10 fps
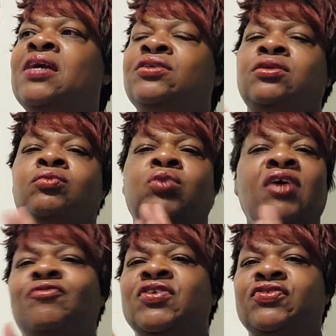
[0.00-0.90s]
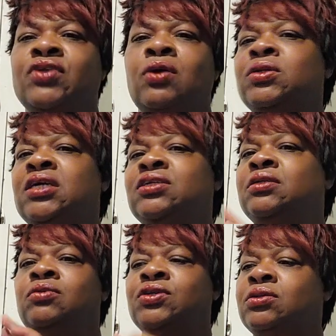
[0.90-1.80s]
She left this town and
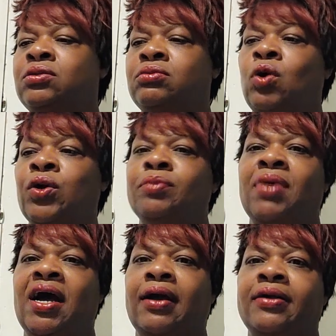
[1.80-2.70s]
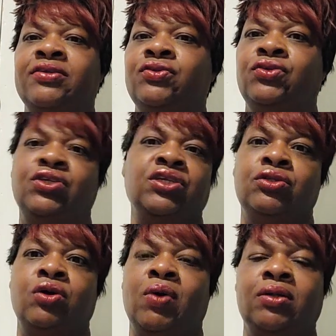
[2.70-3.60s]
she wasn't going back, and she
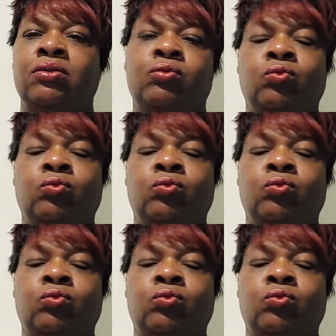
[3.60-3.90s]
didn't know what,